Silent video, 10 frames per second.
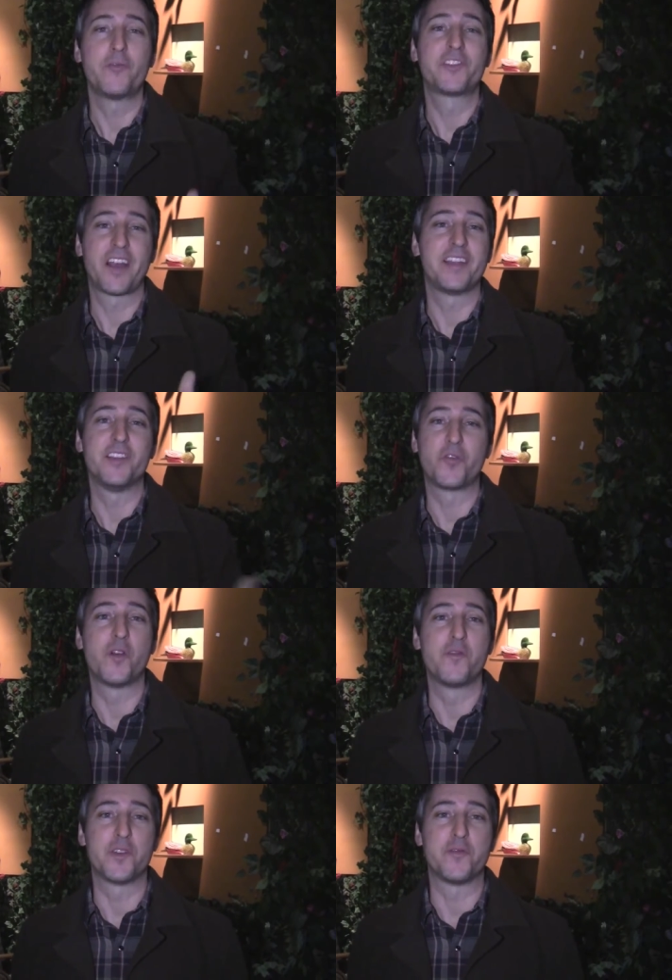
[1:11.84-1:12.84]
that was kind of the
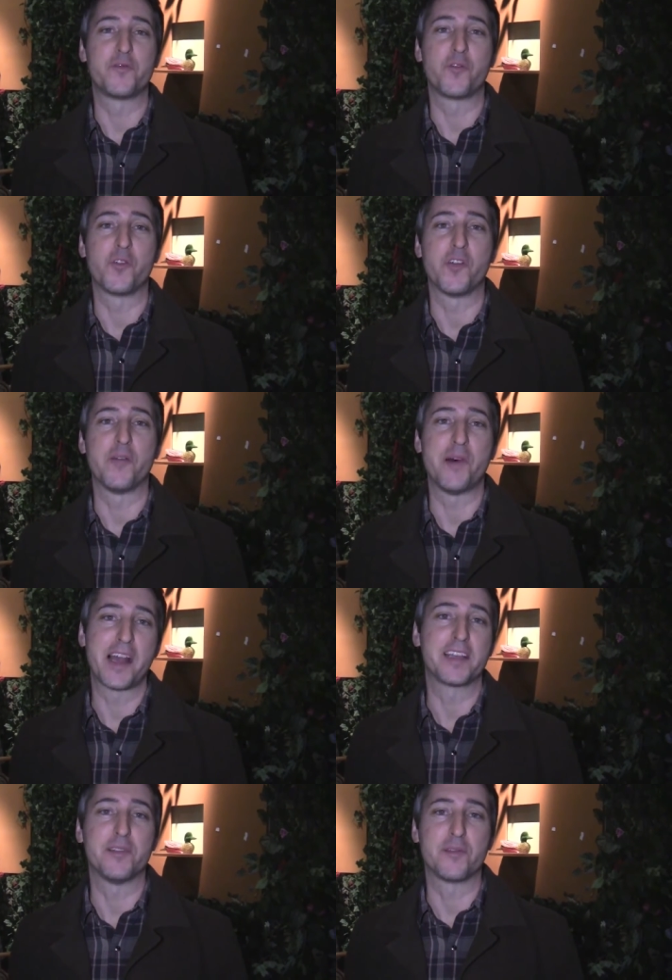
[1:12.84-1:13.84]
equivalent for uh,
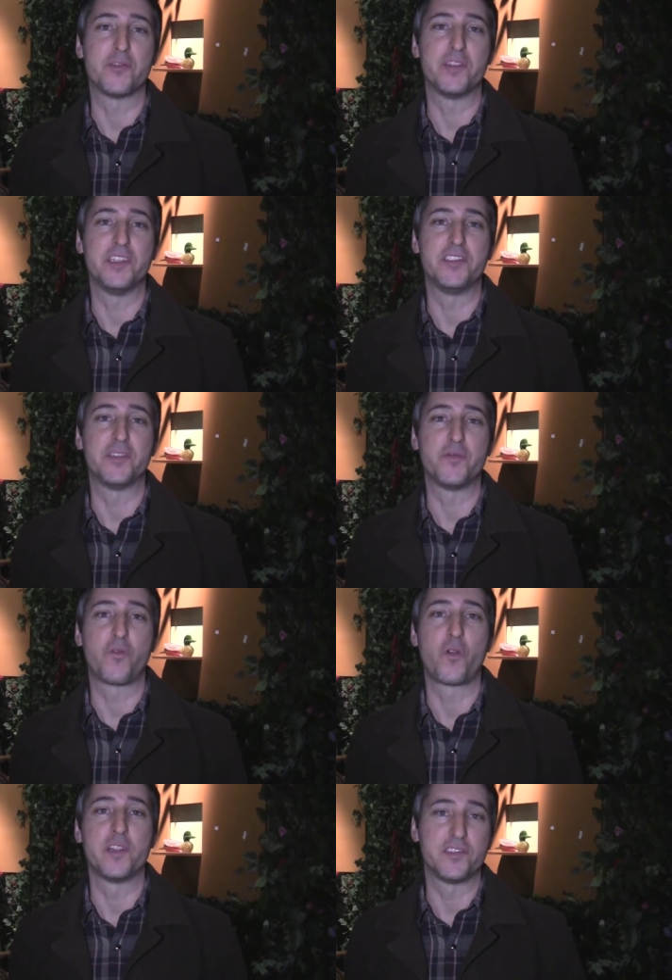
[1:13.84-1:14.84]
back in the 30s and
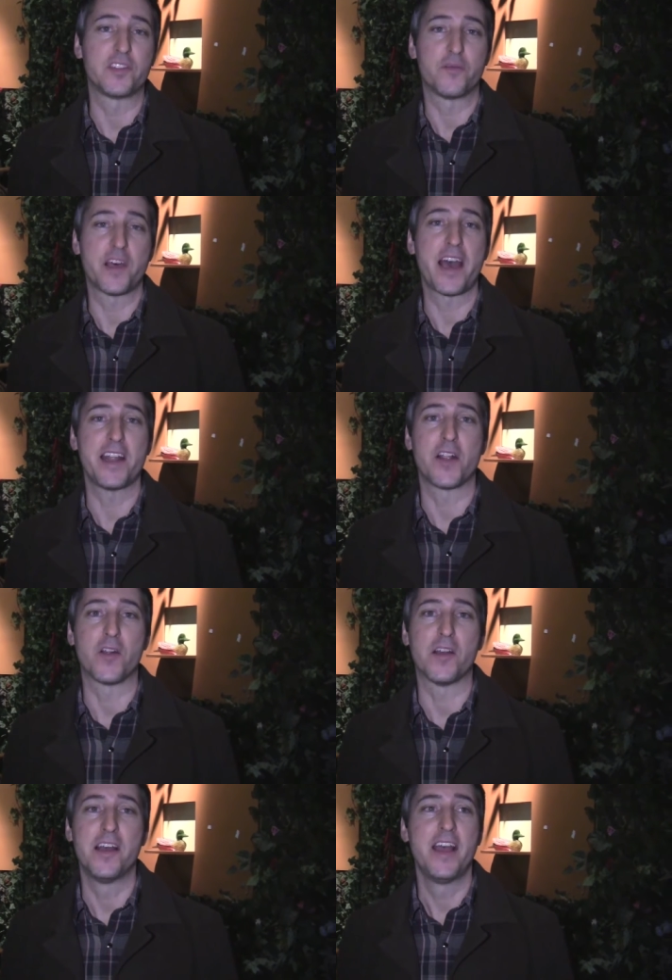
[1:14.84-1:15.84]
40s of that
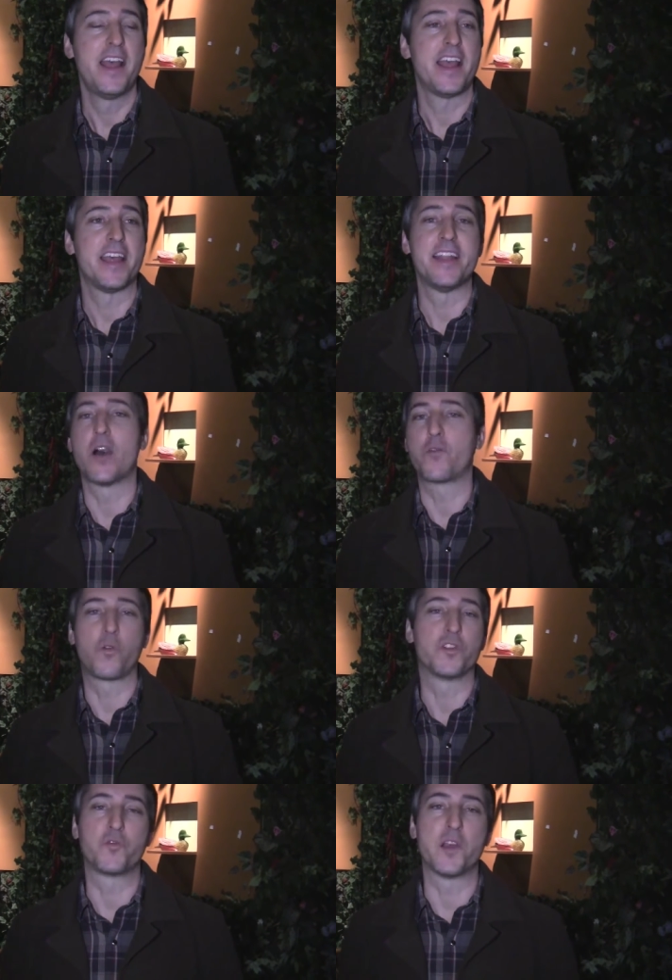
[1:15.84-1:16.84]
era. And now, of
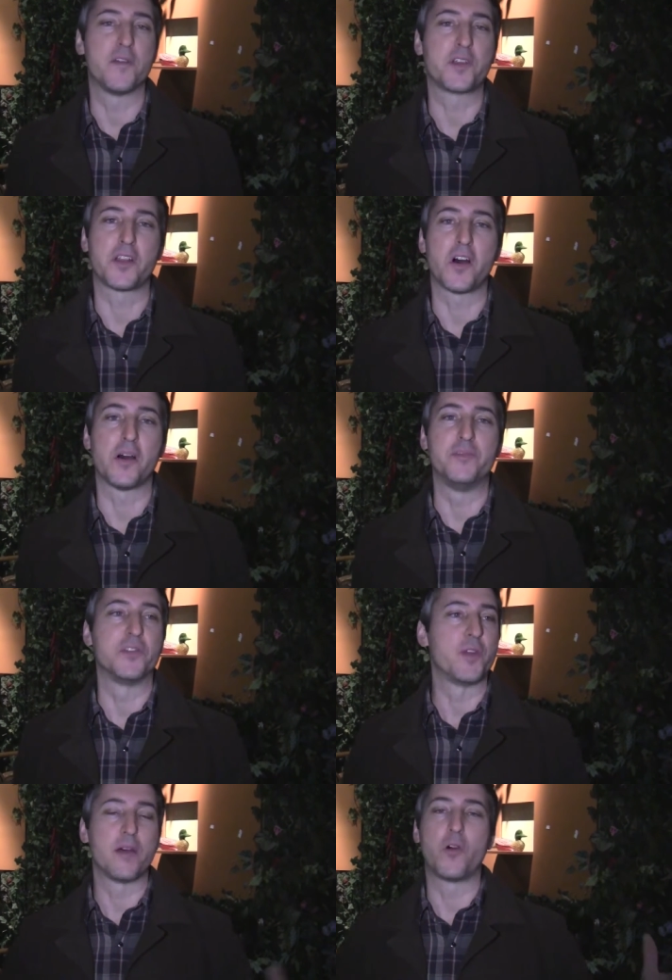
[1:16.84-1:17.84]
course, we have clubs
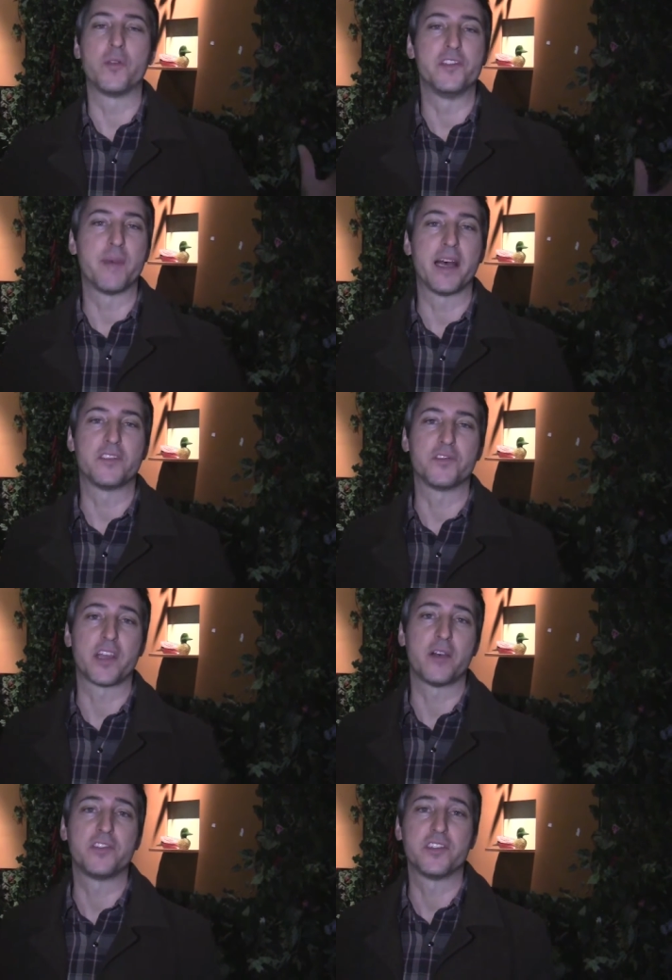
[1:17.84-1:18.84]
and we have all these massive
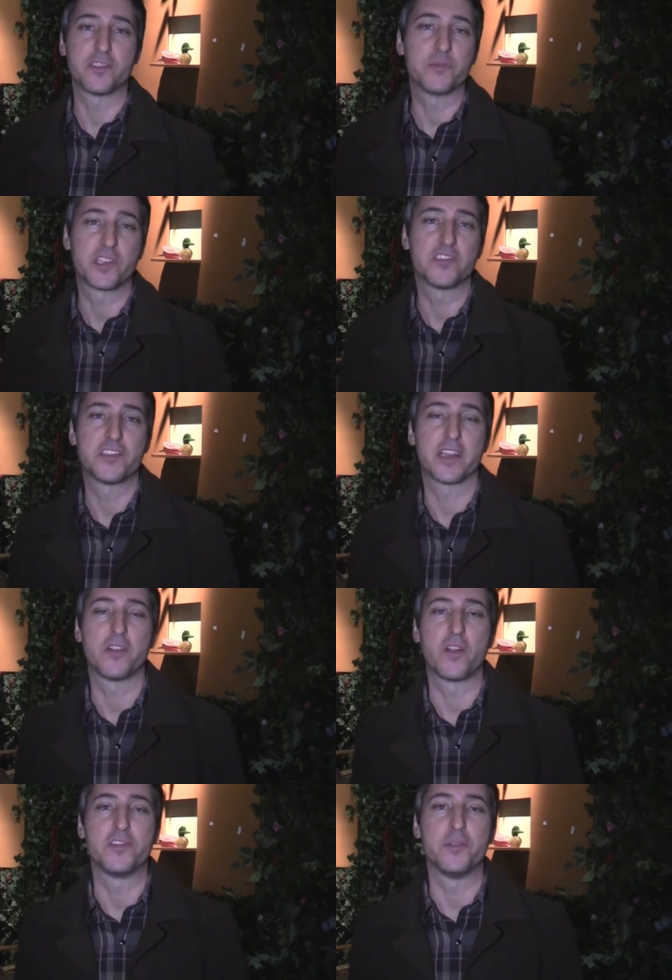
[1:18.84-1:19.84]
sound systems because
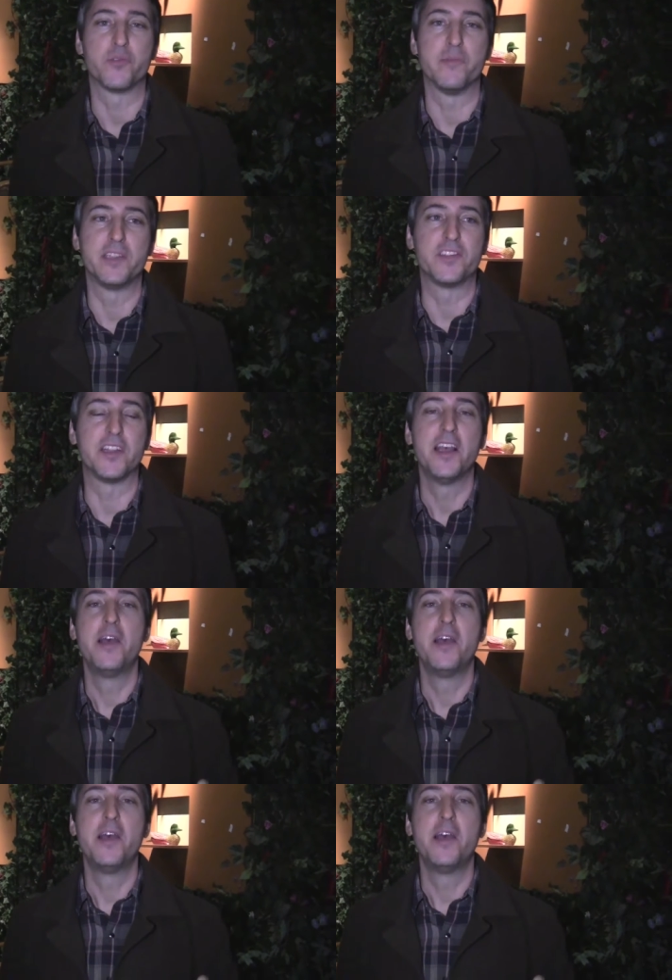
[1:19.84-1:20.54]
technology permits it.